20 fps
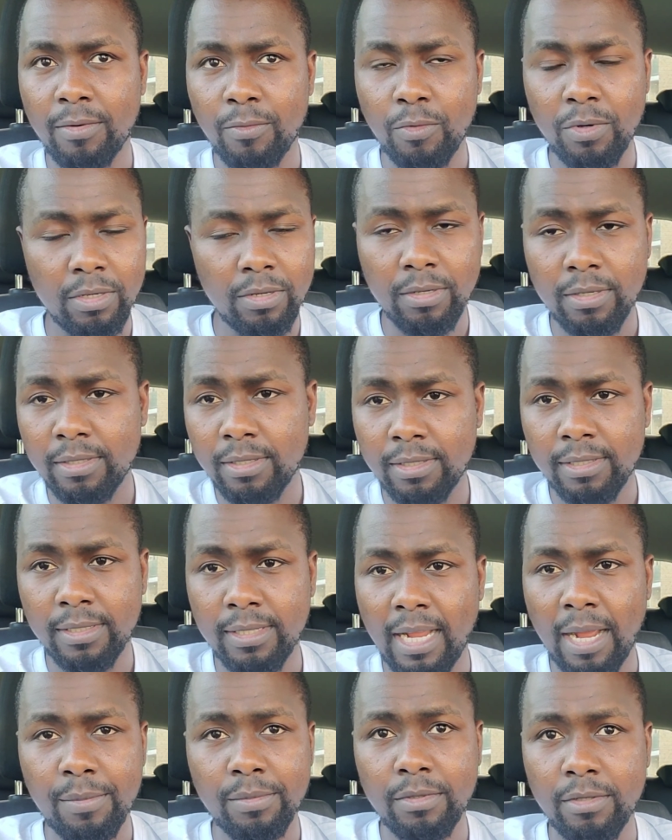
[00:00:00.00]
will not
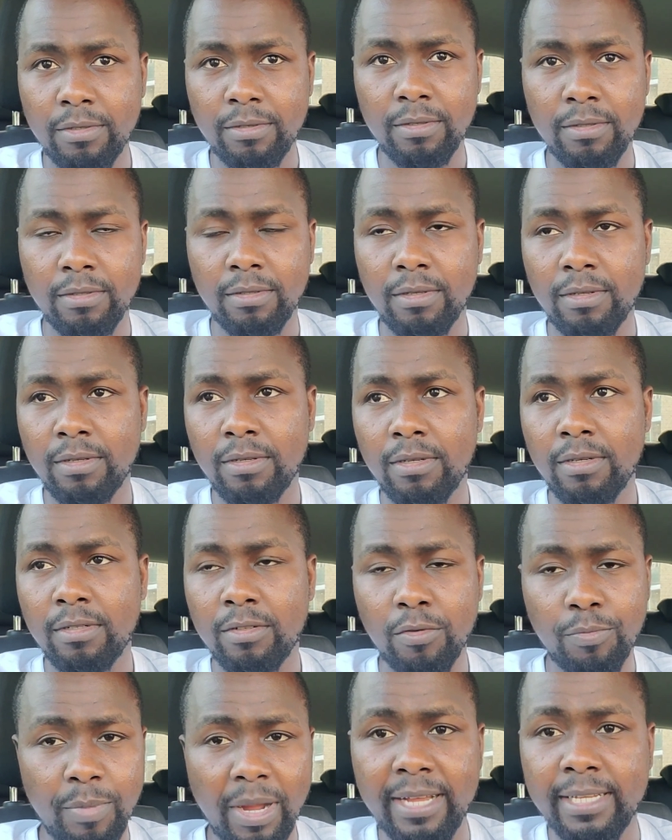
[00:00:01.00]
come to
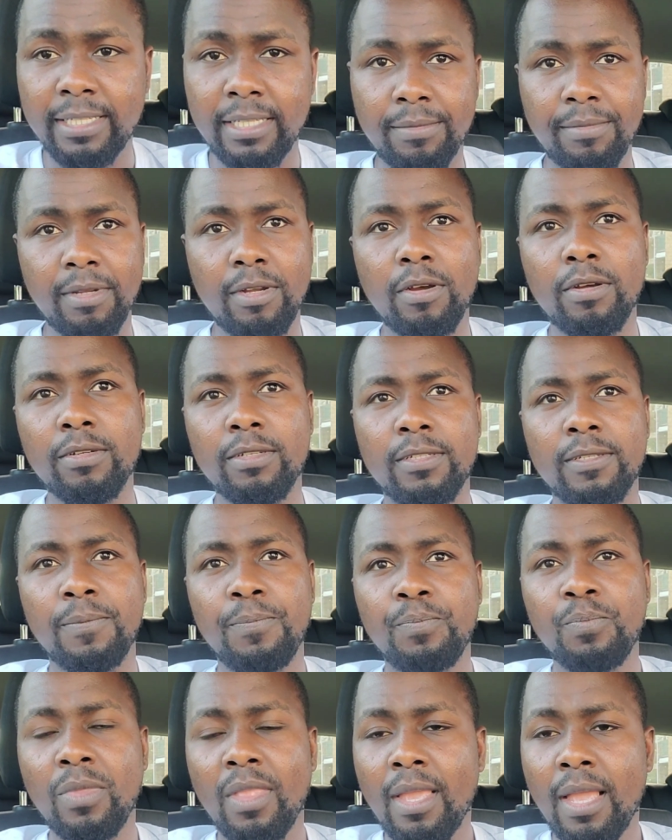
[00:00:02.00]
pass, because
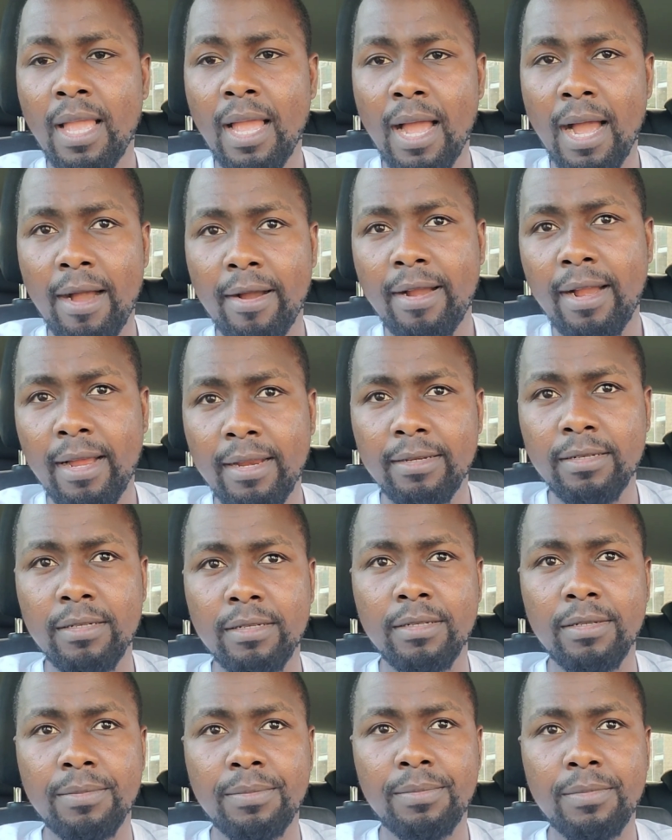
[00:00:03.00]
how
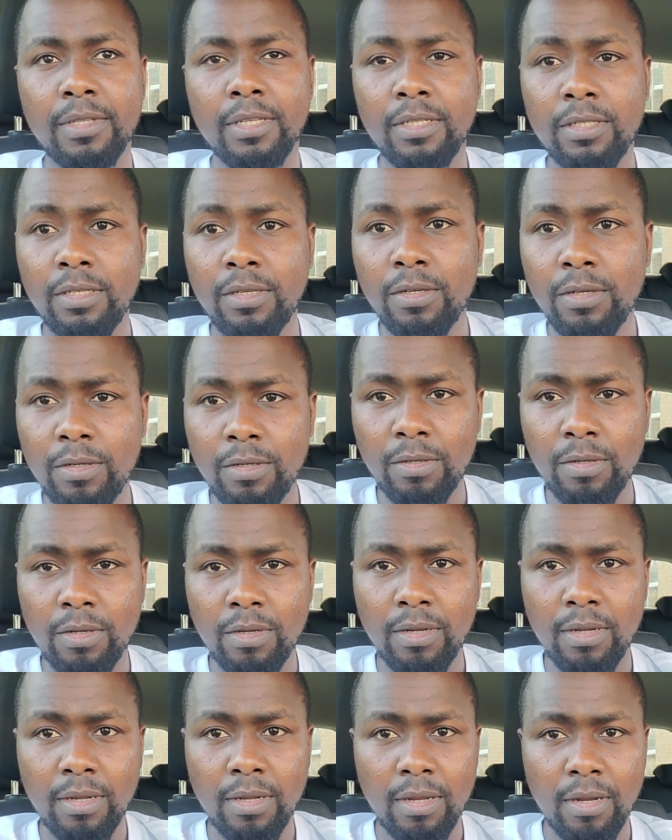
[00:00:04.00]
can
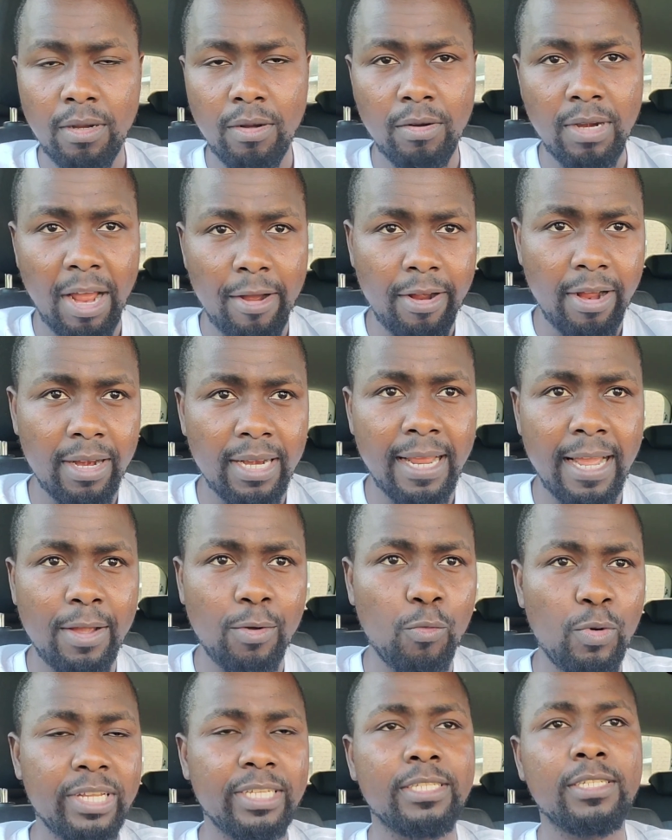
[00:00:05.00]
you or how can
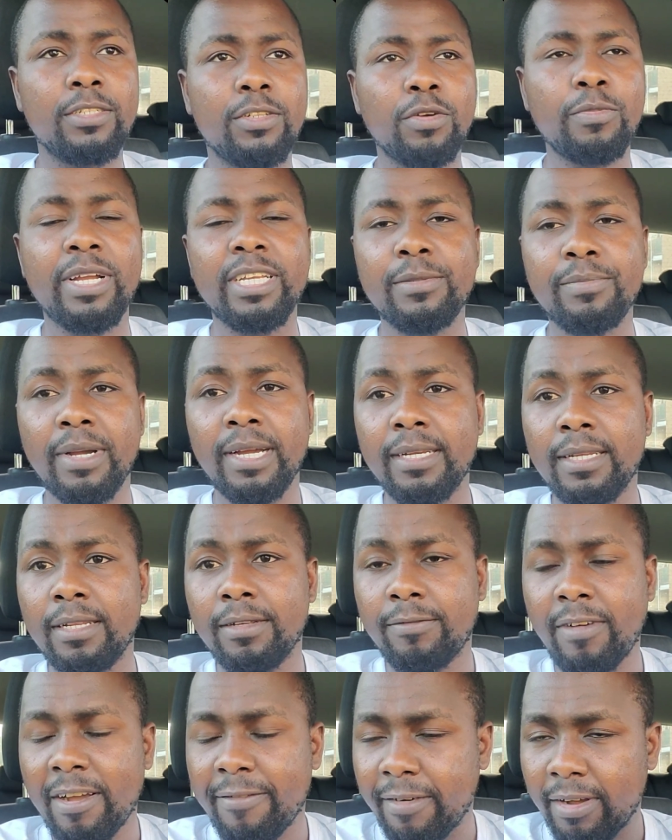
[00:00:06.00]
I waste so much
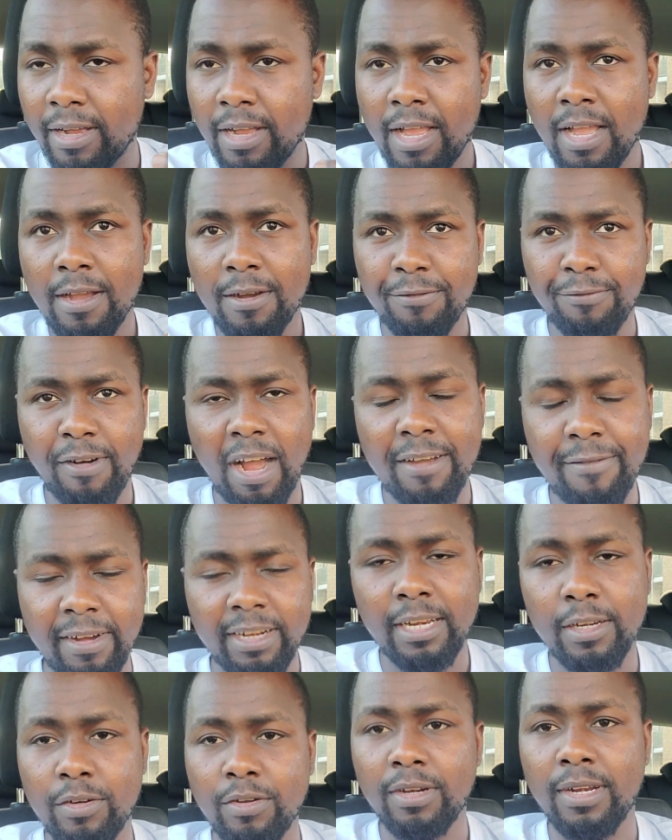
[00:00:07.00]
money,
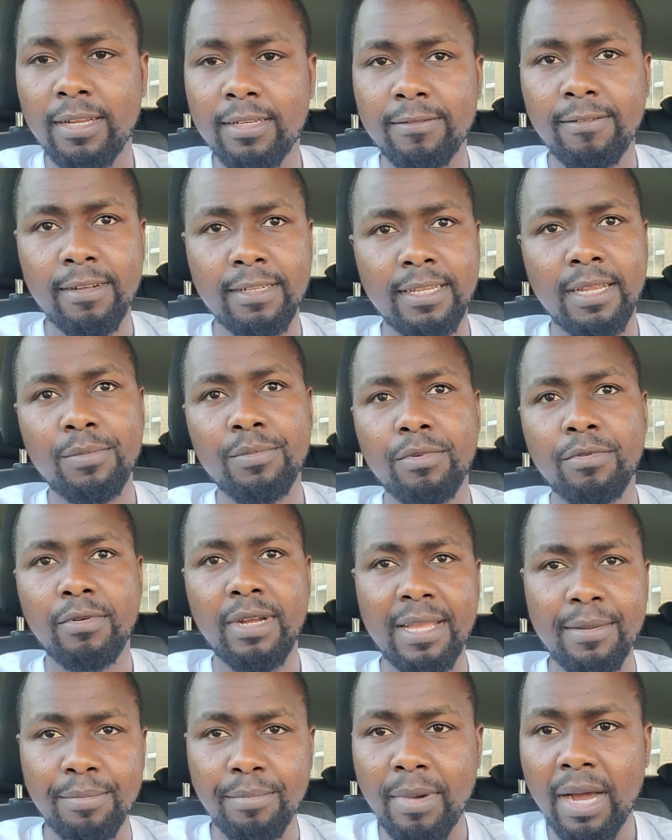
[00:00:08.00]
$500 for
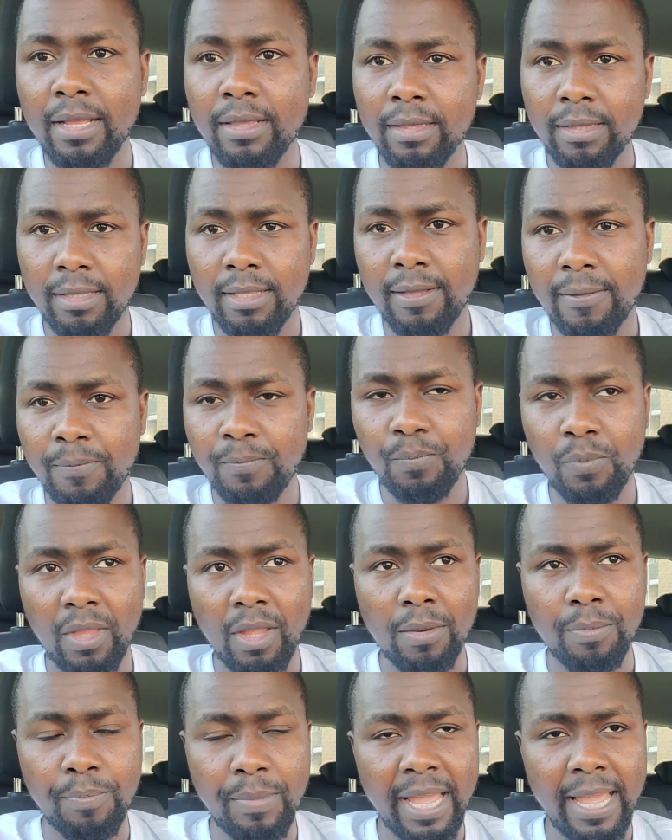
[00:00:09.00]
example a month,
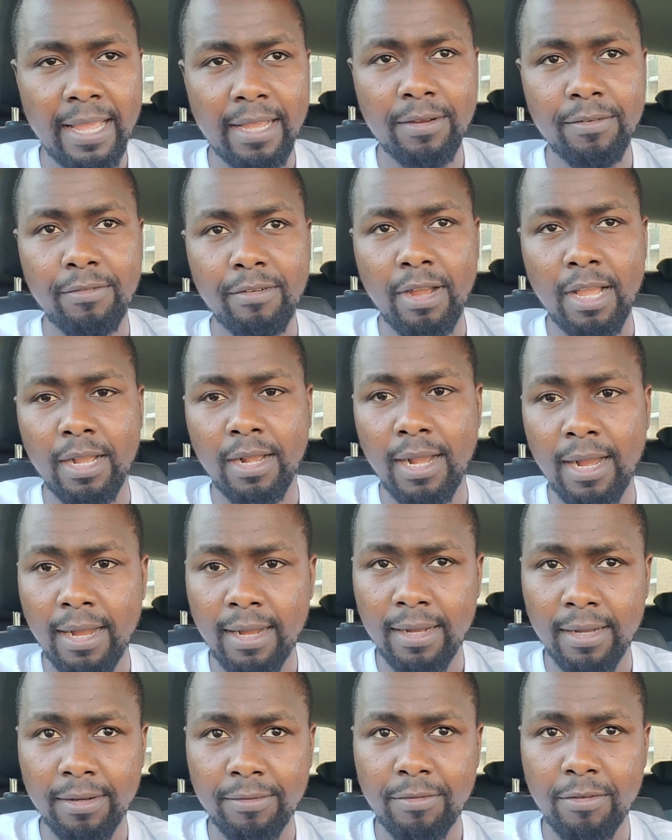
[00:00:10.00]
paying for a
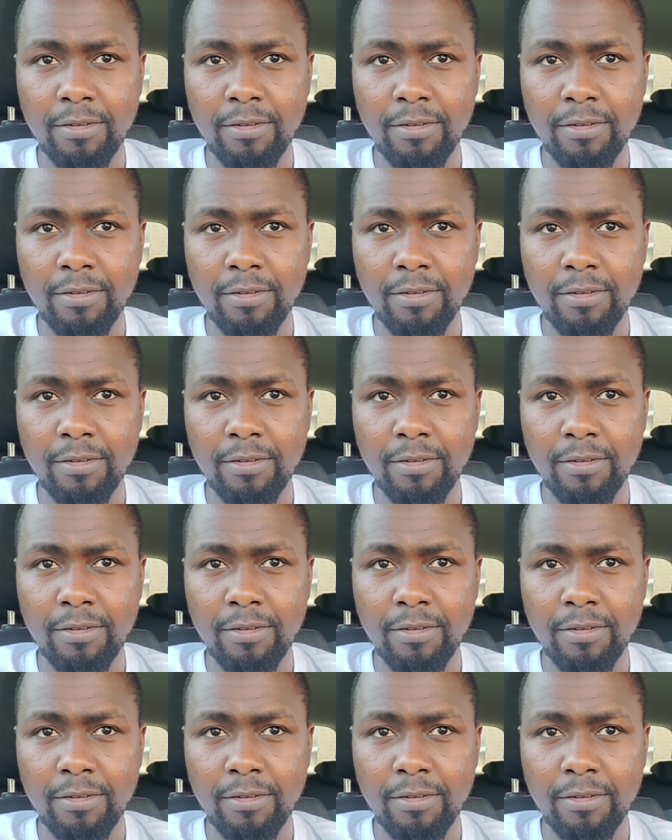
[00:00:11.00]
car